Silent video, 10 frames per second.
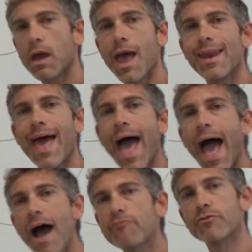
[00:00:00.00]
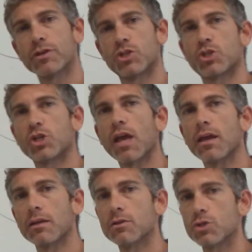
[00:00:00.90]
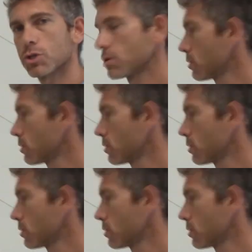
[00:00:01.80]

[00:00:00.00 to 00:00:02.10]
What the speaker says: an average change.